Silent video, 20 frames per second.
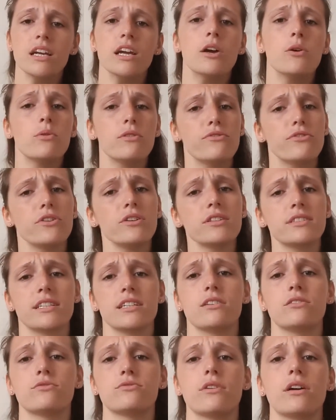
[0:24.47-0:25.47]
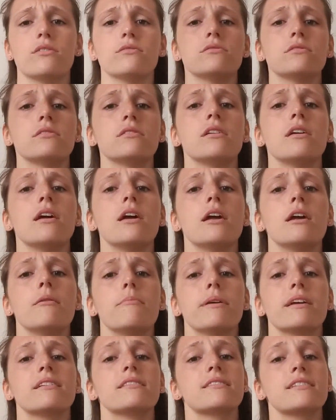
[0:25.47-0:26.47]
We're focusing on droughts
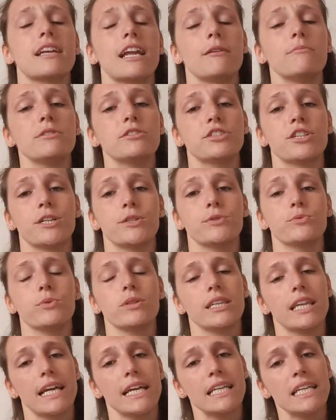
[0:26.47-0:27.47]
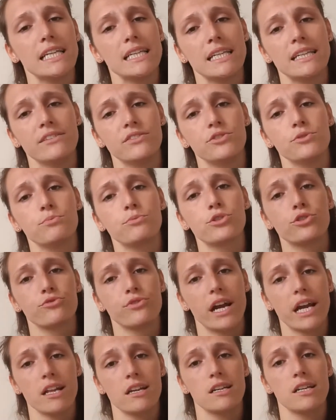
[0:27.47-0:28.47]
because climate change will likely lead to more
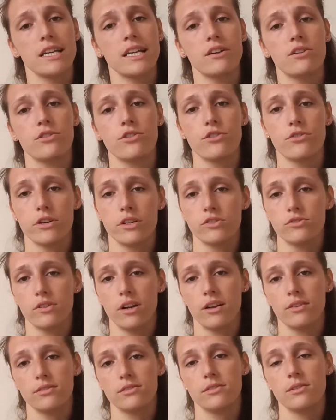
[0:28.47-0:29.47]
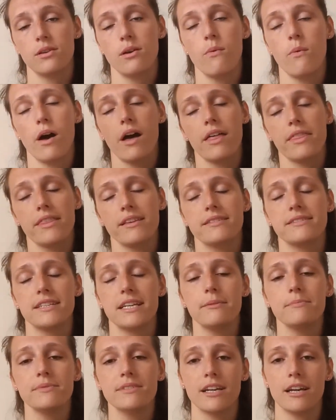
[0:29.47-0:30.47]
regularly occurring droughts, while at the
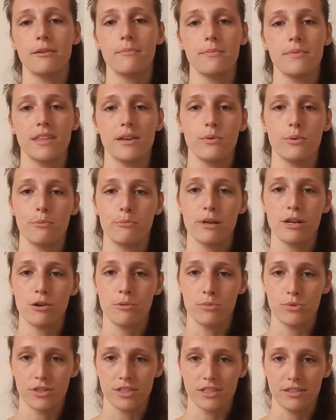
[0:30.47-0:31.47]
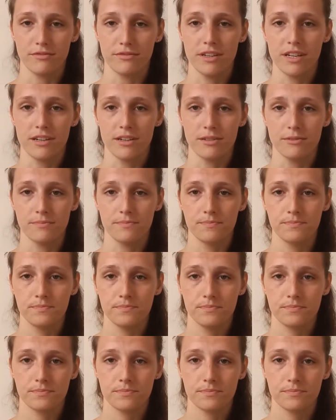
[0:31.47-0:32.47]
same time they will become more severe.
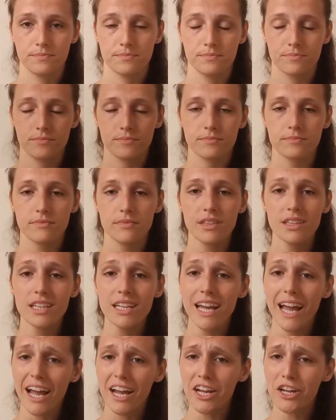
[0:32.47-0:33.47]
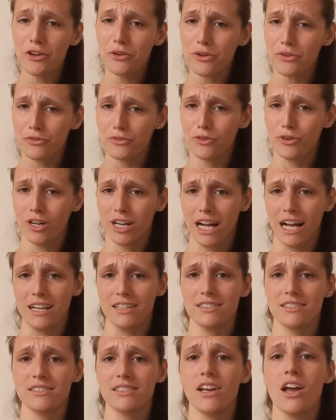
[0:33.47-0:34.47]
Accurate
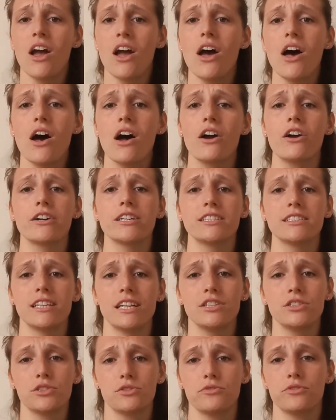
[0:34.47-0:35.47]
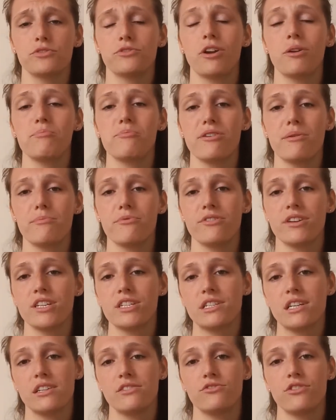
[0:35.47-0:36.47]
forecasts are essential for drought
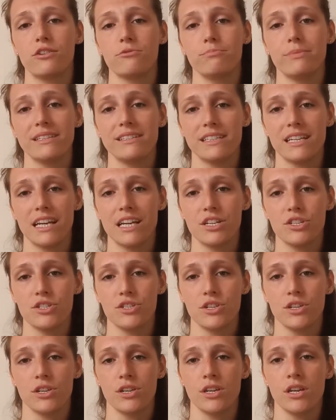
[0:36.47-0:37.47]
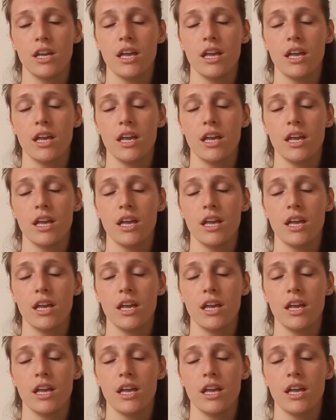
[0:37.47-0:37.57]
preparation and drought mitigation,